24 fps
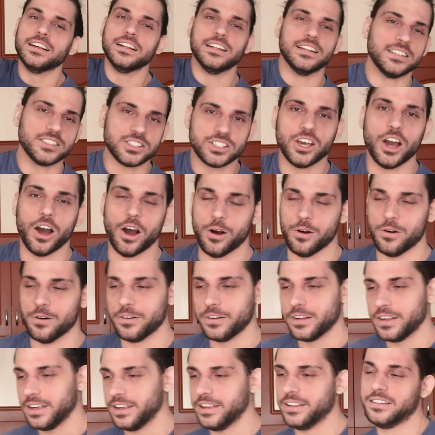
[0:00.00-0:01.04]
let's go.
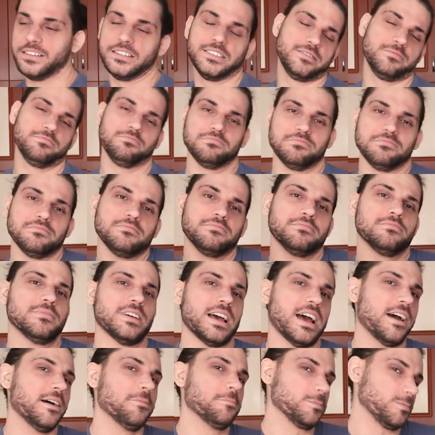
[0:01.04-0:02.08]
And
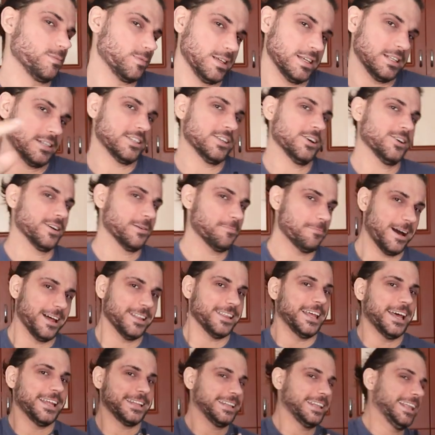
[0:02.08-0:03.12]
I'm gonna talk
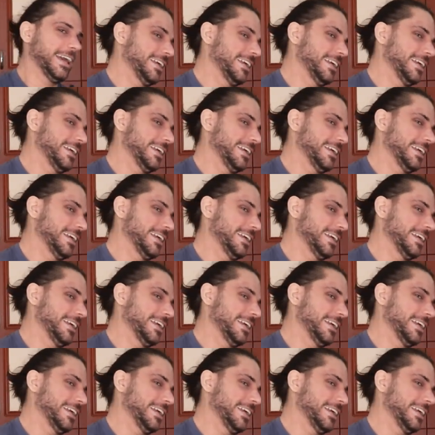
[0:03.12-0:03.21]
about that